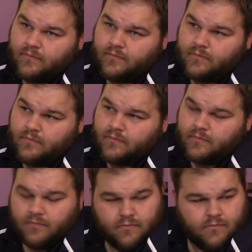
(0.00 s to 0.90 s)

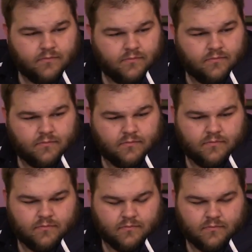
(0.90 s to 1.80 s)

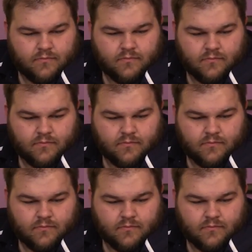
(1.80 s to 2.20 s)
No words are spoken by the person on screen.